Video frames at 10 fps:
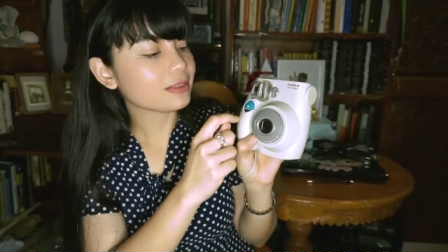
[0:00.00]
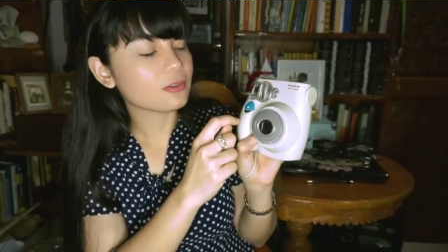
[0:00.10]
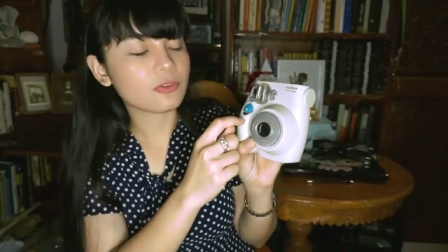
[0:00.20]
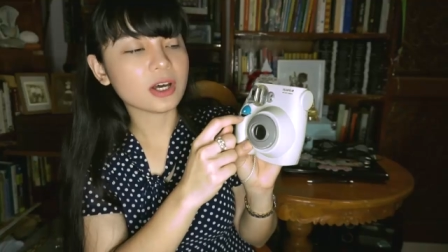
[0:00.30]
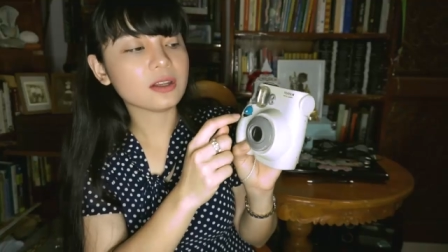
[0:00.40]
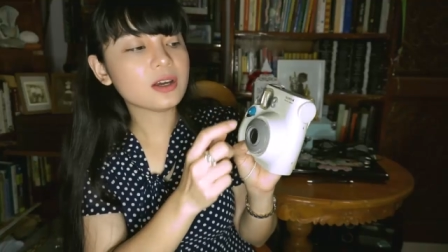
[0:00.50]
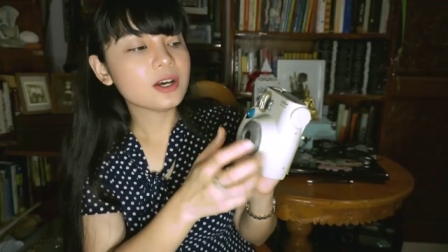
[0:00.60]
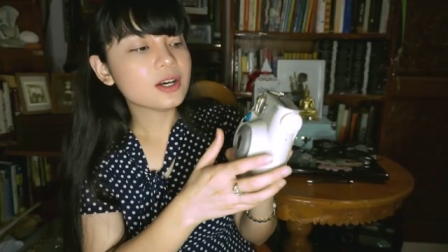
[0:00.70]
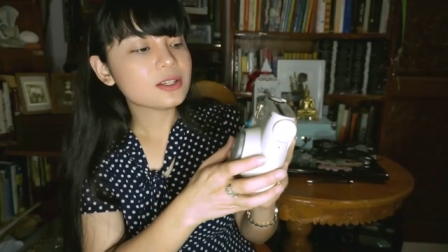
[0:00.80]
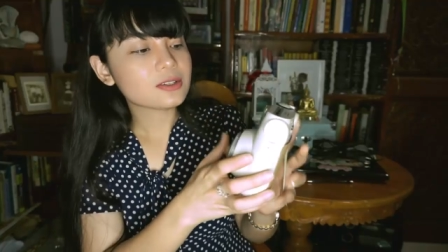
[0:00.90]
at the front,
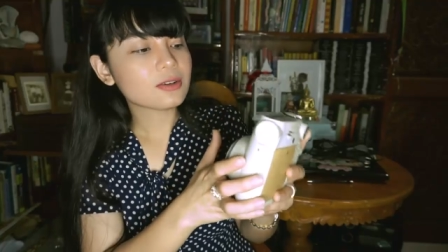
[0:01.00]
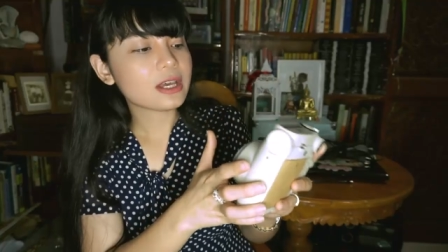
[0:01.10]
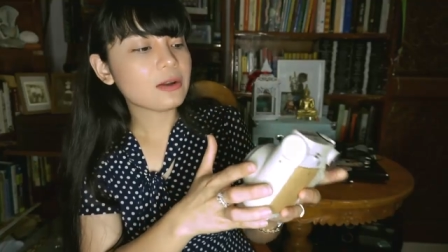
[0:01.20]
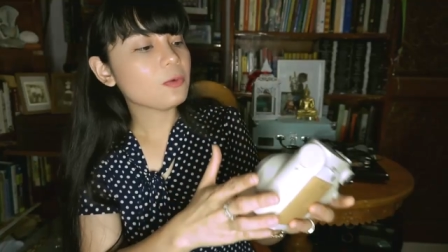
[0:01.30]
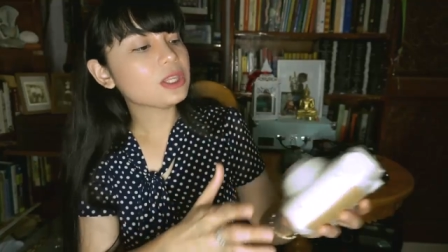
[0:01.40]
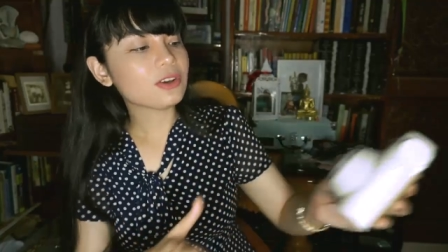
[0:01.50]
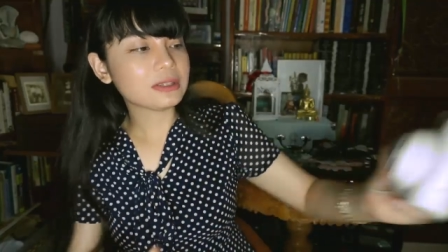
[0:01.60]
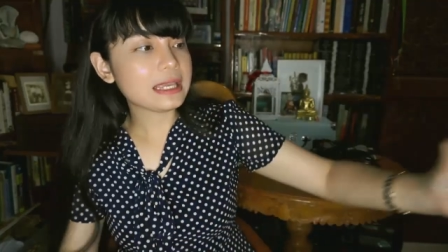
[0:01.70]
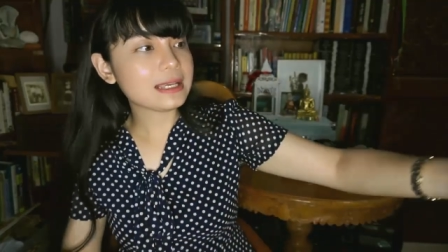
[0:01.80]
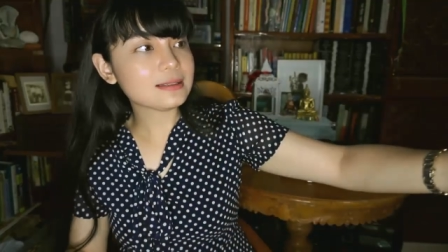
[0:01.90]
so that when you're
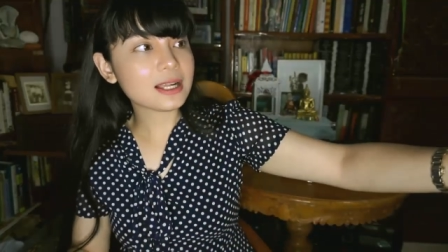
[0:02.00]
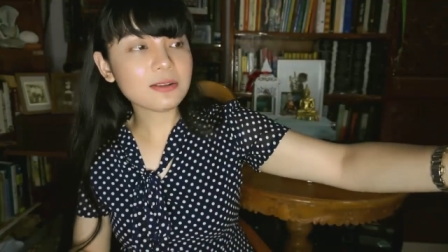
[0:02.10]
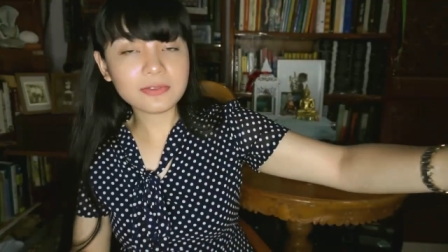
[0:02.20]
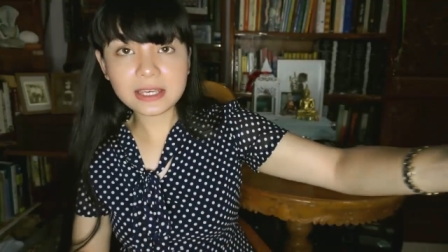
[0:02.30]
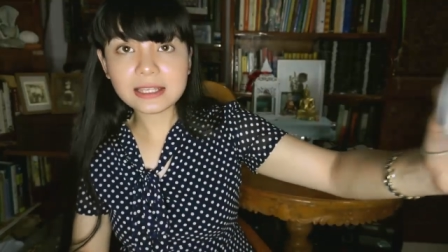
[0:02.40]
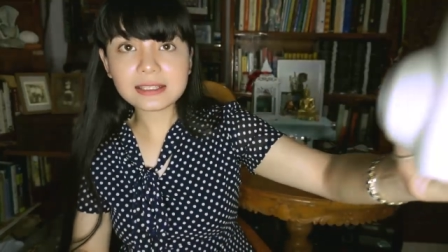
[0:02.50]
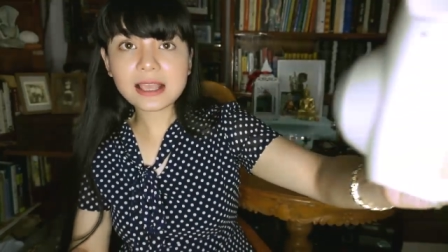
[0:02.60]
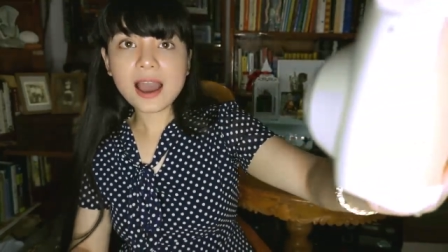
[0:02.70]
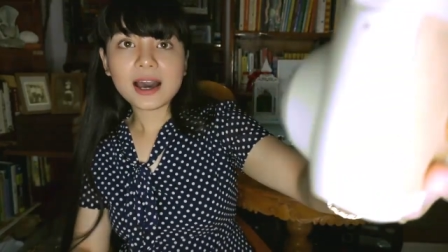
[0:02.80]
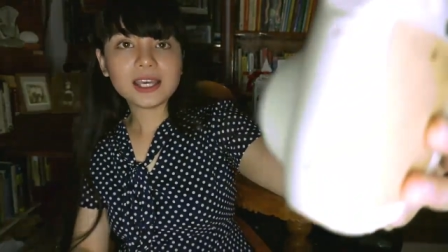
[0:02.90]
taking
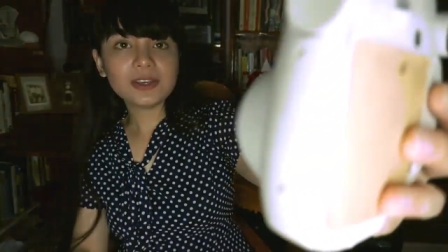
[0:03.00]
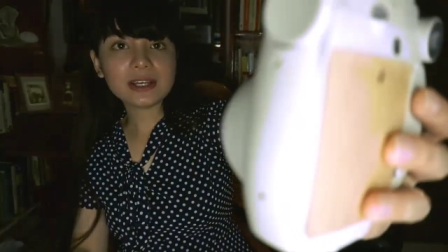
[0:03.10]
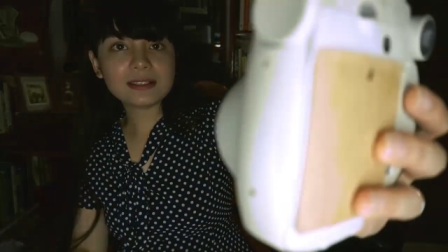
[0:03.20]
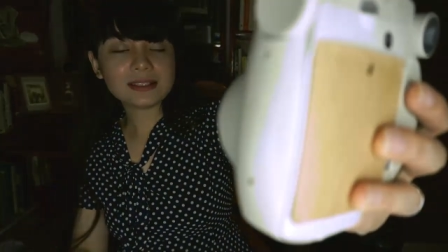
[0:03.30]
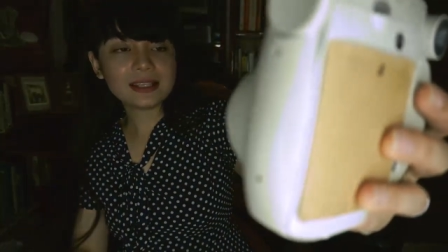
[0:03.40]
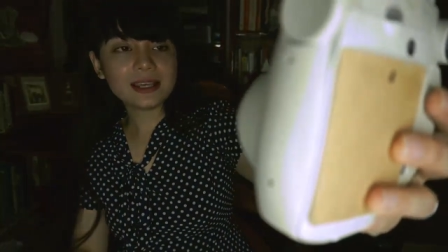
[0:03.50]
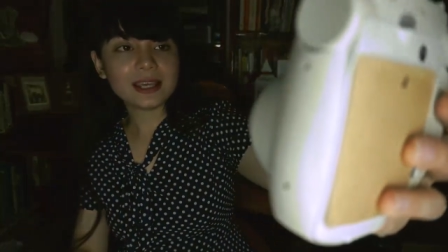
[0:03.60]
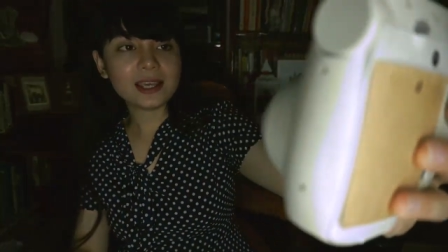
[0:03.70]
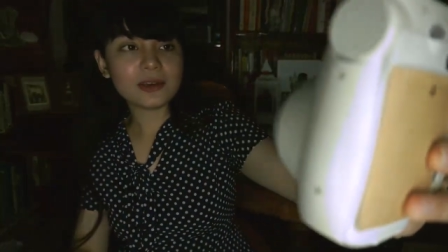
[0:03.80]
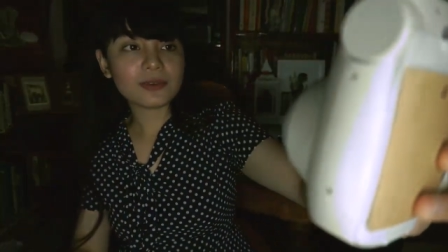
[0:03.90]
selfies, you can see
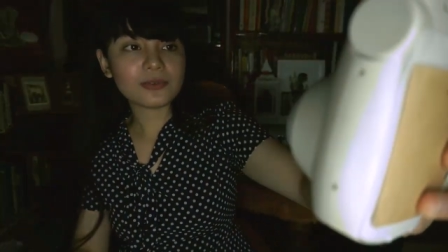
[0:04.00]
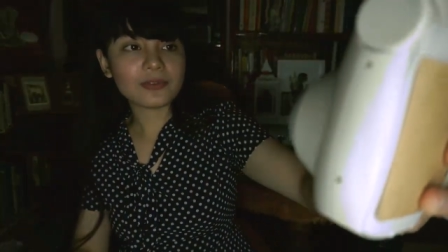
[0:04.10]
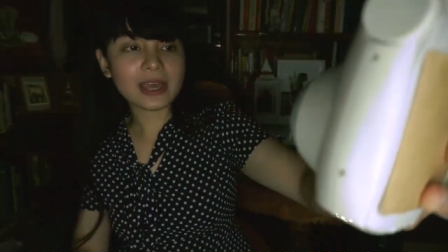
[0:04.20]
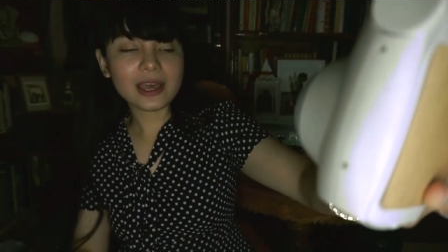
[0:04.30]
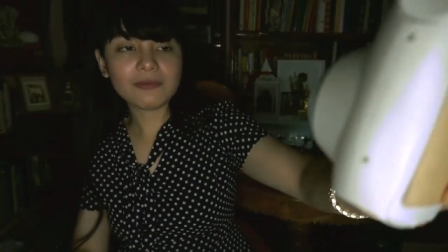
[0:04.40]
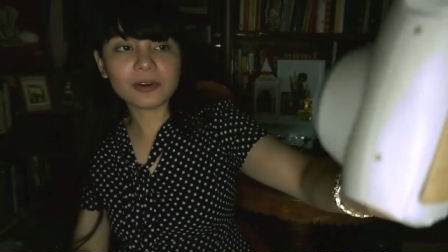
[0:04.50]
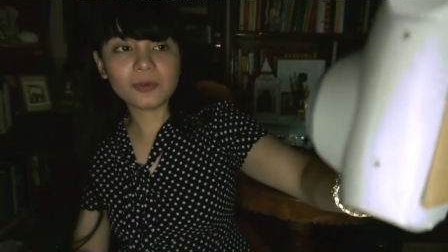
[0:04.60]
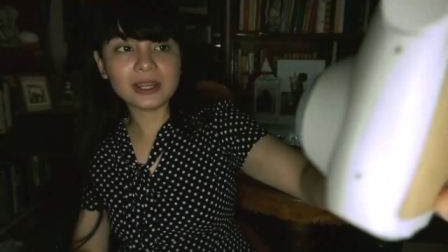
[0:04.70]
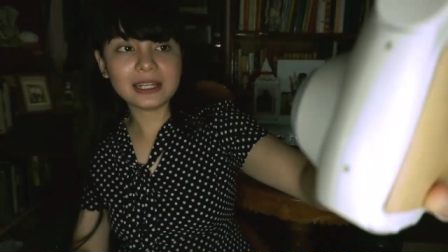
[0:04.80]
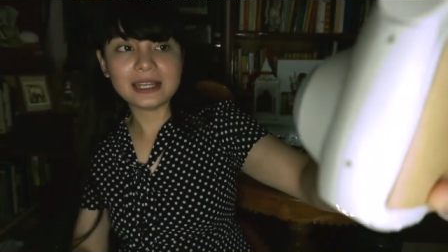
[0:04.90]
if
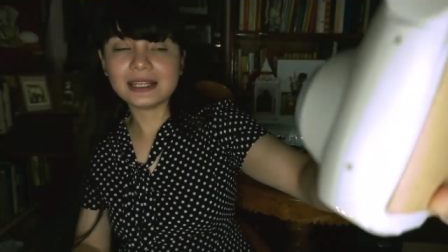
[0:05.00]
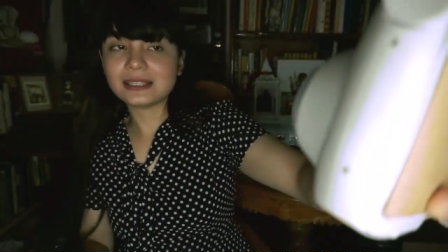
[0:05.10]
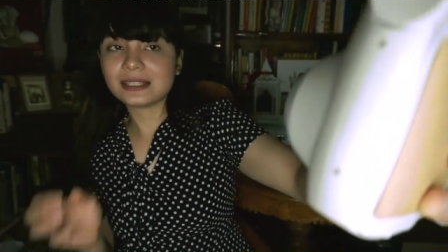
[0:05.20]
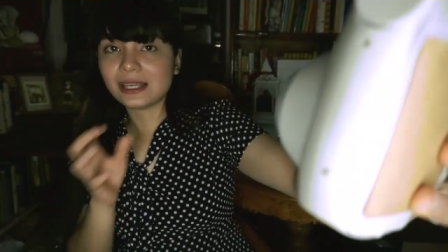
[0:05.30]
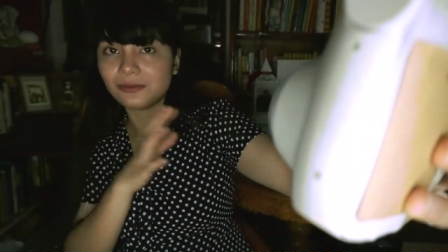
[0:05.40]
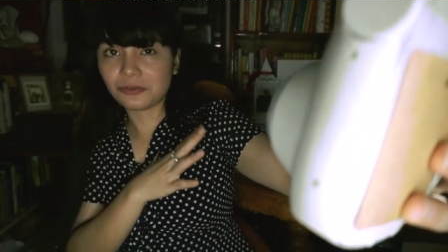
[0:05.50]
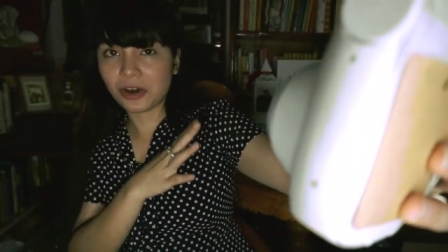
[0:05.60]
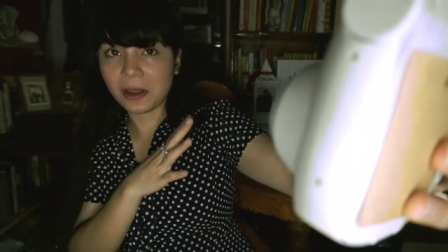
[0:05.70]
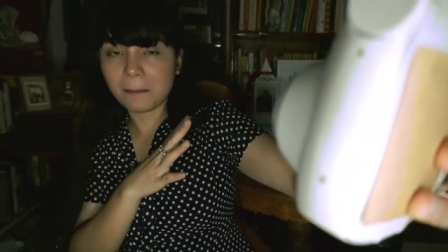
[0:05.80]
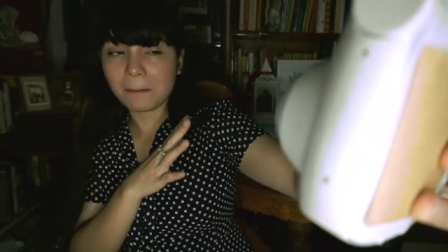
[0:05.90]
everyone is in
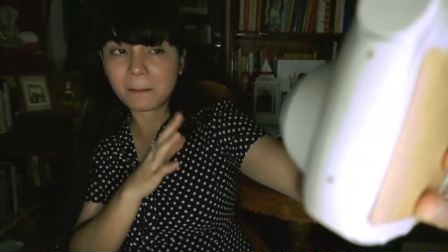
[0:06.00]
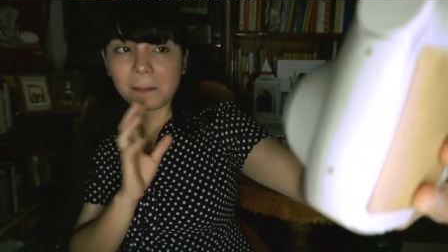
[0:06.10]
frame.